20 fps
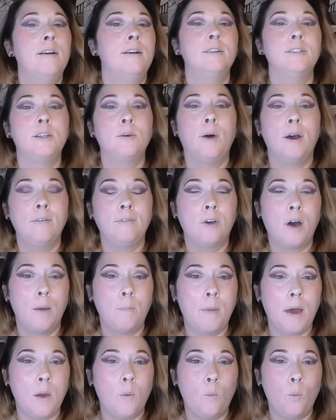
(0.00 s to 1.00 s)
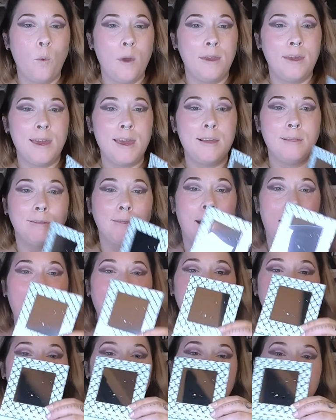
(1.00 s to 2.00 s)
So I've got my Winky
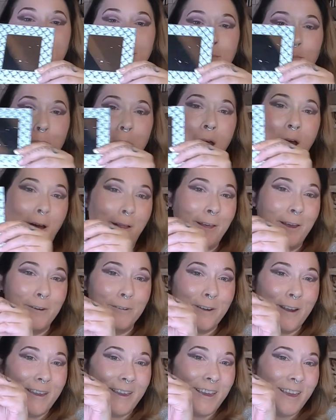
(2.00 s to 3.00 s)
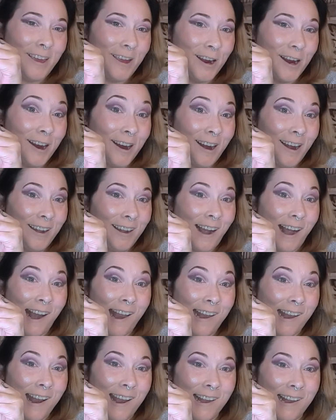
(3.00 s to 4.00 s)
Lux palette right here.
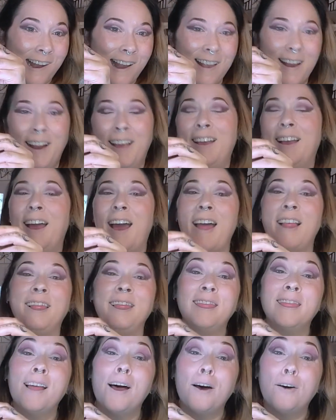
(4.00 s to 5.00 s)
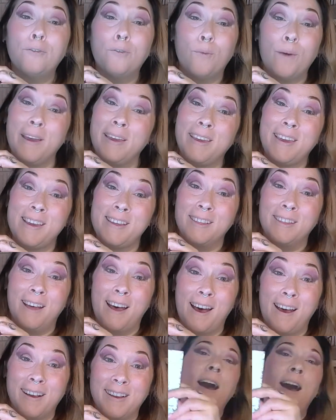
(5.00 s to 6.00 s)
I love Winky
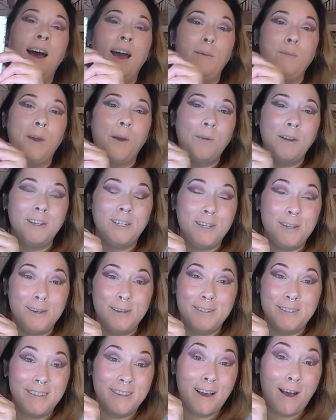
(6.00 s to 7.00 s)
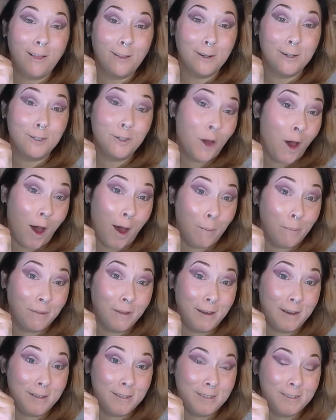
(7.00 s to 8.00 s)
Lux. I'm going to use the color
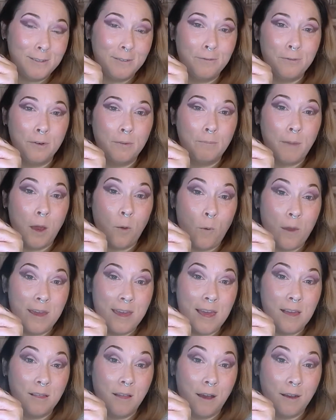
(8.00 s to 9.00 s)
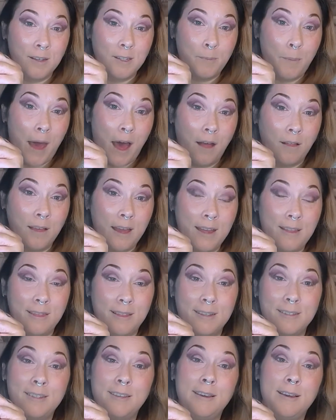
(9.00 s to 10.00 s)
Topless from my Winky Lux palette.
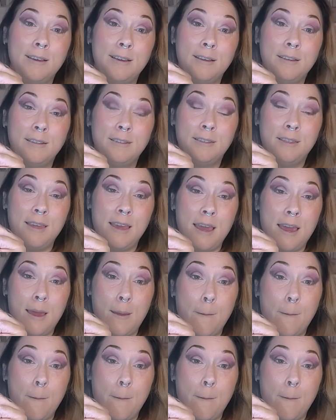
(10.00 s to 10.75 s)
This is the